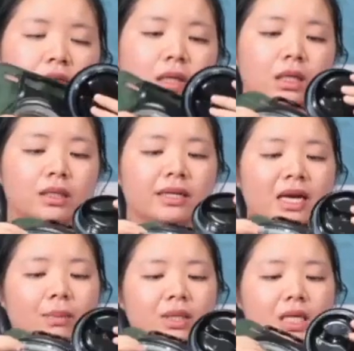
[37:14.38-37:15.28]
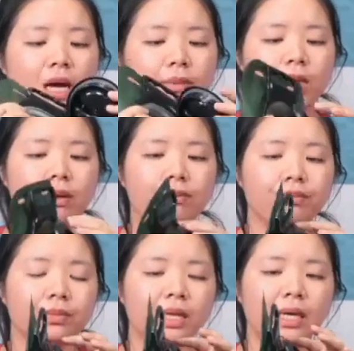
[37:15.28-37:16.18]
Uh, the cap is
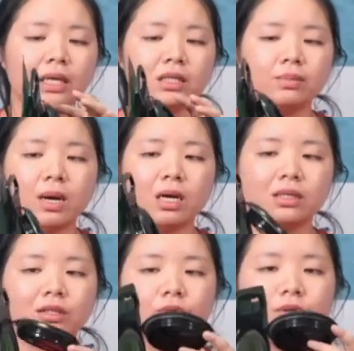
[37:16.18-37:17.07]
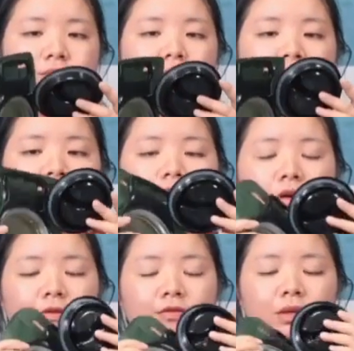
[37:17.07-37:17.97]
on at this part, so it won't fall
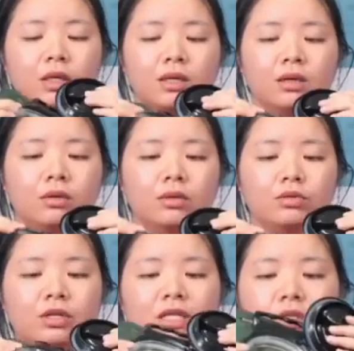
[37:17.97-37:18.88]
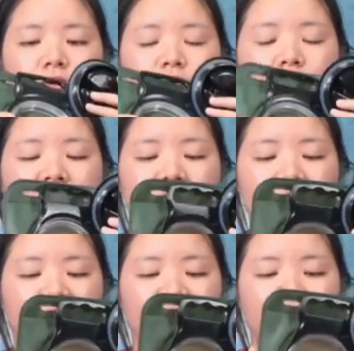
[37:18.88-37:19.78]
off. You just screw it
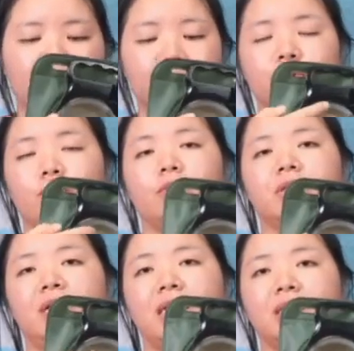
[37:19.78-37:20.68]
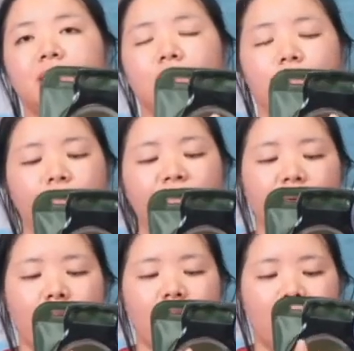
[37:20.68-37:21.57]
out, then put the water at this big
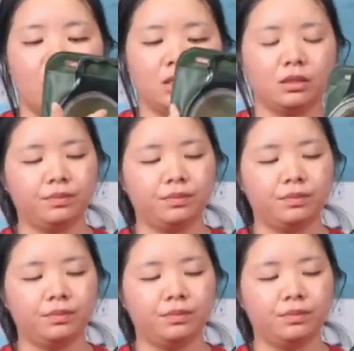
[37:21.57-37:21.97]
part.